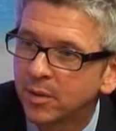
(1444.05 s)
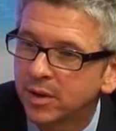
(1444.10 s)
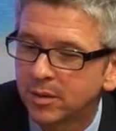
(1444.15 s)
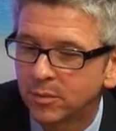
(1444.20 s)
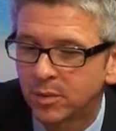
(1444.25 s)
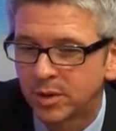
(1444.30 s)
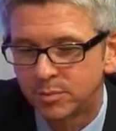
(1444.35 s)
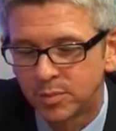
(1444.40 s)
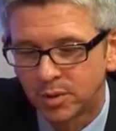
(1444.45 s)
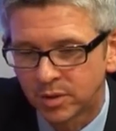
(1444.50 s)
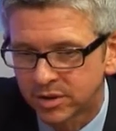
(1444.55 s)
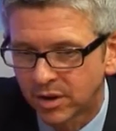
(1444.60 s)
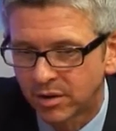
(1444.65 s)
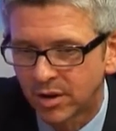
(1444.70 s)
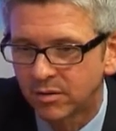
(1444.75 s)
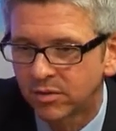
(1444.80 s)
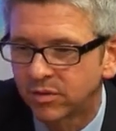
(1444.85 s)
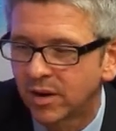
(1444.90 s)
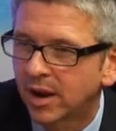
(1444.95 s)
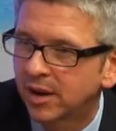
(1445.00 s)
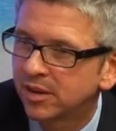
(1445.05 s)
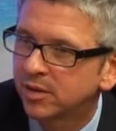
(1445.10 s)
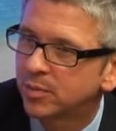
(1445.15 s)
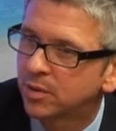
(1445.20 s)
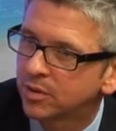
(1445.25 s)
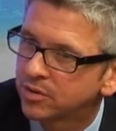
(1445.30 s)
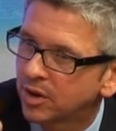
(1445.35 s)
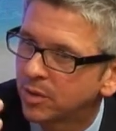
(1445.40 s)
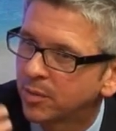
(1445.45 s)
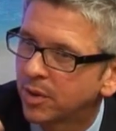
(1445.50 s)
We booked our own flights,
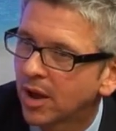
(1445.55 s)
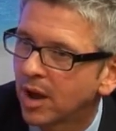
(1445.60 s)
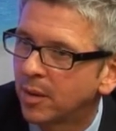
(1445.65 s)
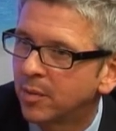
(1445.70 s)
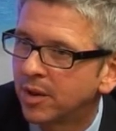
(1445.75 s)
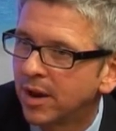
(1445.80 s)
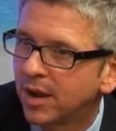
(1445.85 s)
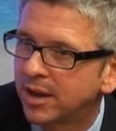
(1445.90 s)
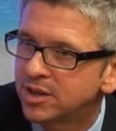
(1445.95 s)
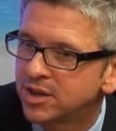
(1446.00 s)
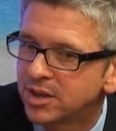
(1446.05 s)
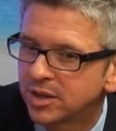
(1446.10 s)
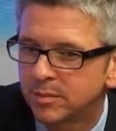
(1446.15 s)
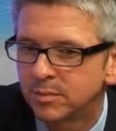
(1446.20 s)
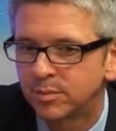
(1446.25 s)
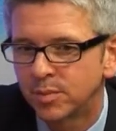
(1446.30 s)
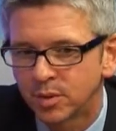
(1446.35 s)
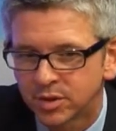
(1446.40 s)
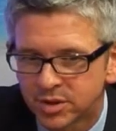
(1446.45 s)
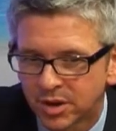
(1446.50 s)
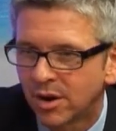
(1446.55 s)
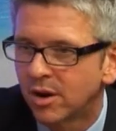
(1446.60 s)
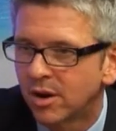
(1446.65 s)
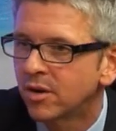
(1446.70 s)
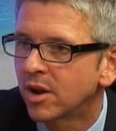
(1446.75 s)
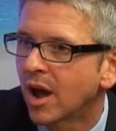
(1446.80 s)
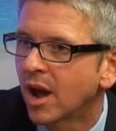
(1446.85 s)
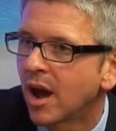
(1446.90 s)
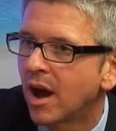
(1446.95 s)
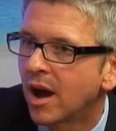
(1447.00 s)
booked our own accommodation, booked our
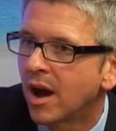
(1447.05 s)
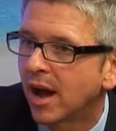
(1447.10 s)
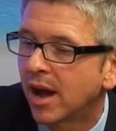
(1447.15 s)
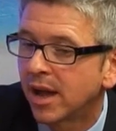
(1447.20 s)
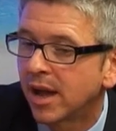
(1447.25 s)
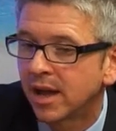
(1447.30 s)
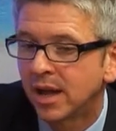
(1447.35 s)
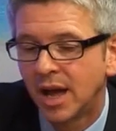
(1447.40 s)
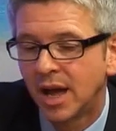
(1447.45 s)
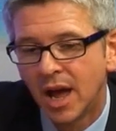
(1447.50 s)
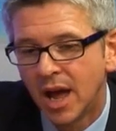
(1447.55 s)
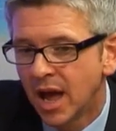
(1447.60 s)
own car hire,